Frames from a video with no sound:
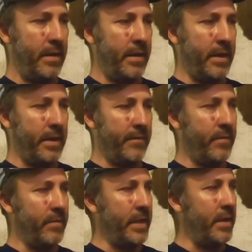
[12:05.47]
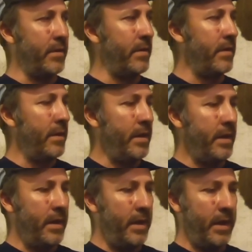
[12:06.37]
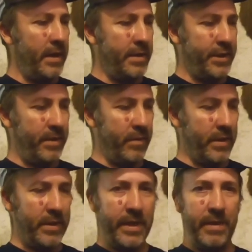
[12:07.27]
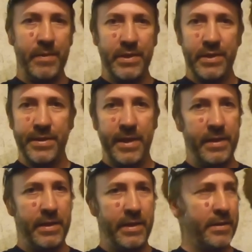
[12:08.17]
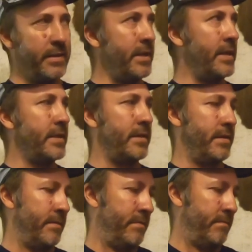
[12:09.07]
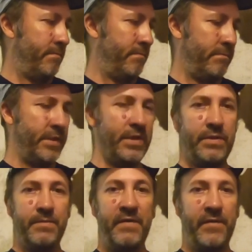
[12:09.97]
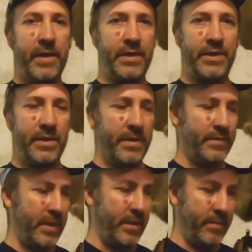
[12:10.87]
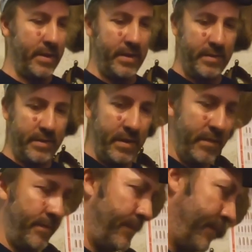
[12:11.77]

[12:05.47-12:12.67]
I got it for my daughter, and she wanted to keep it just like this. It suits me fine. She loves to hunt with it, so.